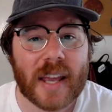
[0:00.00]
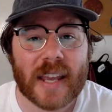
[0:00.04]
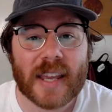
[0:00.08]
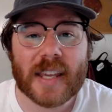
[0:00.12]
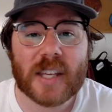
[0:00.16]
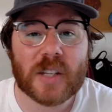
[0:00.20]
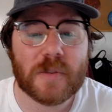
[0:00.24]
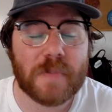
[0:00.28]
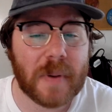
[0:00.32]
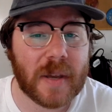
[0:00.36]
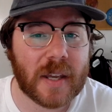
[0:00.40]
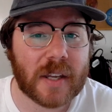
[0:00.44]

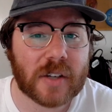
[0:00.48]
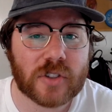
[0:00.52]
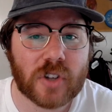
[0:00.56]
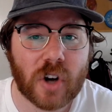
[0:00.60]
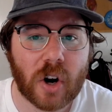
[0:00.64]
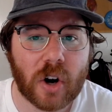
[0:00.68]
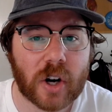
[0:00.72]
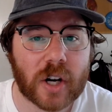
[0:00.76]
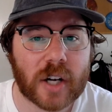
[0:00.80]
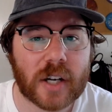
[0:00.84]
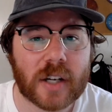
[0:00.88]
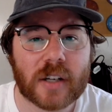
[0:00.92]
He's being
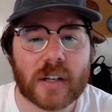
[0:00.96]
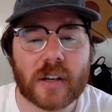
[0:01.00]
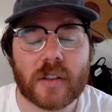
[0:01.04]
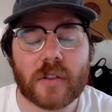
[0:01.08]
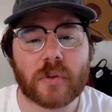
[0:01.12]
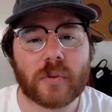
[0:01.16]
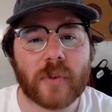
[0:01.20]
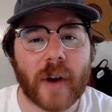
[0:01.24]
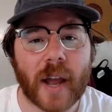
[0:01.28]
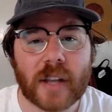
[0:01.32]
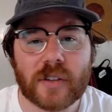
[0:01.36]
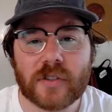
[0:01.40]
targeted in the
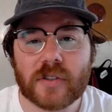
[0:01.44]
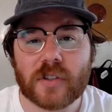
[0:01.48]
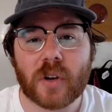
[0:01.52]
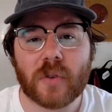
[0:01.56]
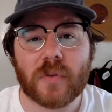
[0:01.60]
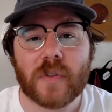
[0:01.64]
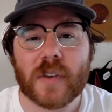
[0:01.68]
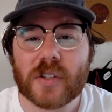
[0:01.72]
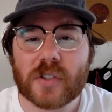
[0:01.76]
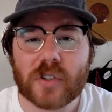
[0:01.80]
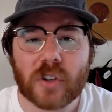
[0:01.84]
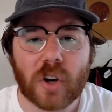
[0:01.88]
red zone.
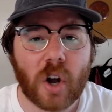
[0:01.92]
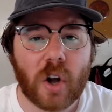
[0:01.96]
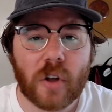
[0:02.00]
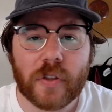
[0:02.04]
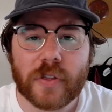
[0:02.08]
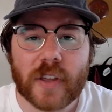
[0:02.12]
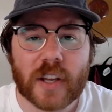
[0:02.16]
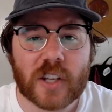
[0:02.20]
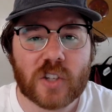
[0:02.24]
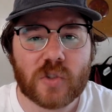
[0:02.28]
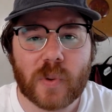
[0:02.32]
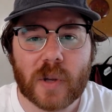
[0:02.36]
These are all
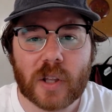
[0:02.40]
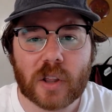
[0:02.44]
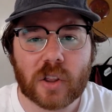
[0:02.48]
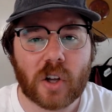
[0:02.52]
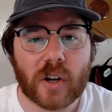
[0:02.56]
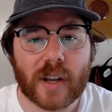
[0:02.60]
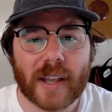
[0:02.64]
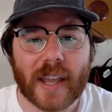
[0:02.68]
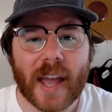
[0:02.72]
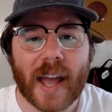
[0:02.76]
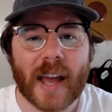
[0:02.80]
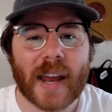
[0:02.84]
things we
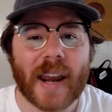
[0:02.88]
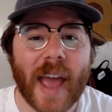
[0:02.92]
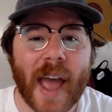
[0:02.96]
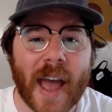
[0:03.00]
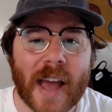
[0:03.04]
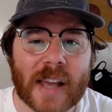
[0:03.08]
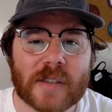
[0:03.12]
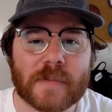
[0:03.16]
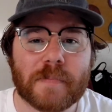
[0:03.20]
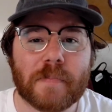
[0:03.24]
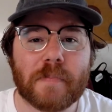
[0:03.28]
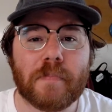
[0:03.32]
look at
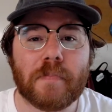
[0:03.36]
as